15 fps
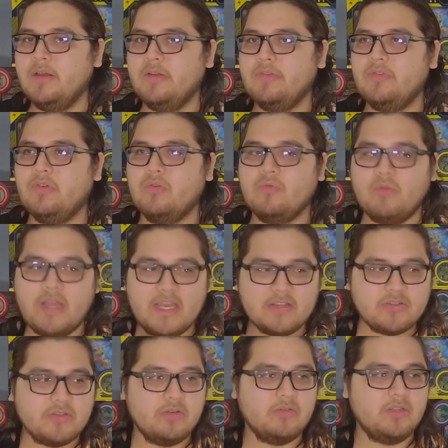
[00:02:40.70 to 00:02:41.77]
So
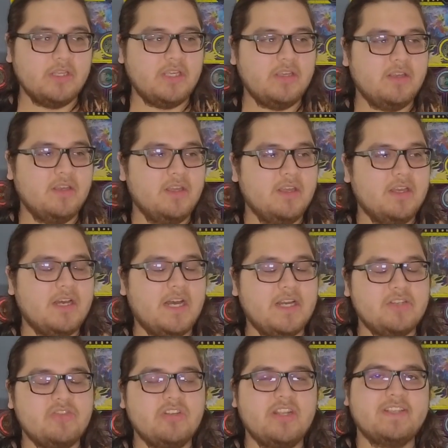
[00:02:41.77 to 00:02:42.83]
rationally, I
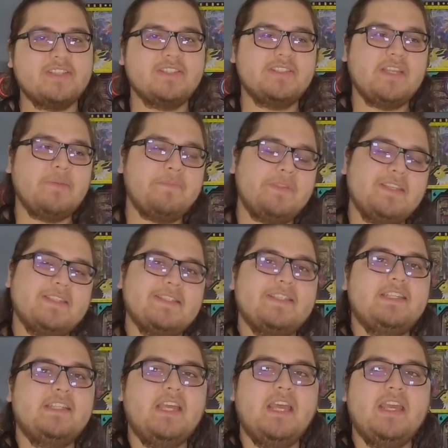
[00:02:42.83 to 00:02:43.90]
should accept this
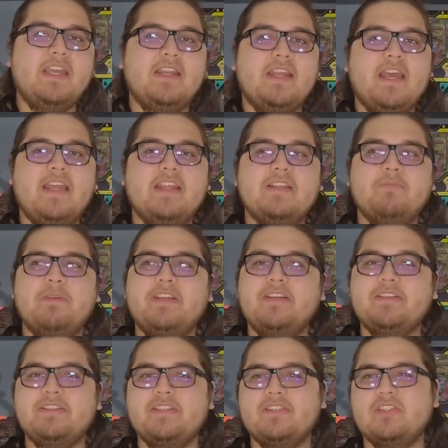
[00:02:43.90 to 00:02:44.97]
gain, and it,
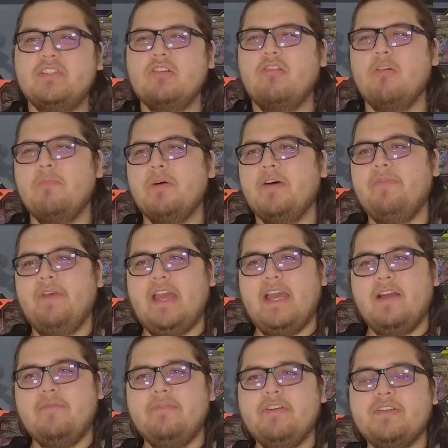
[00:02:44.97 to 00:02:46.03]
because it's so above
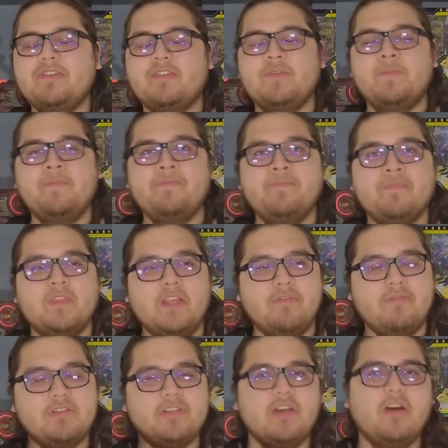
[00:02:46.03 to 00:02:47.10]
average, if
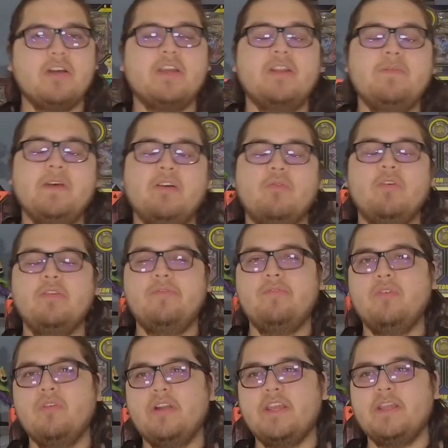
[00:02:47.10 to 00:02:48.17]
we're talking about one
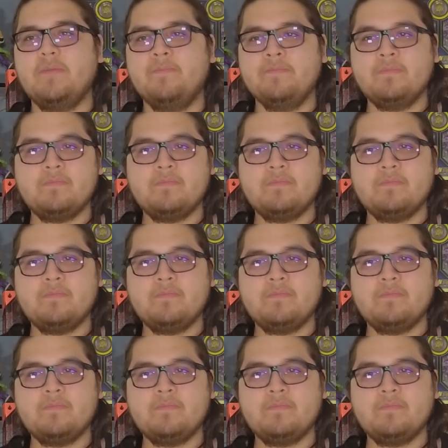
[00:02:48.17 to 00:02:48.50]
forty,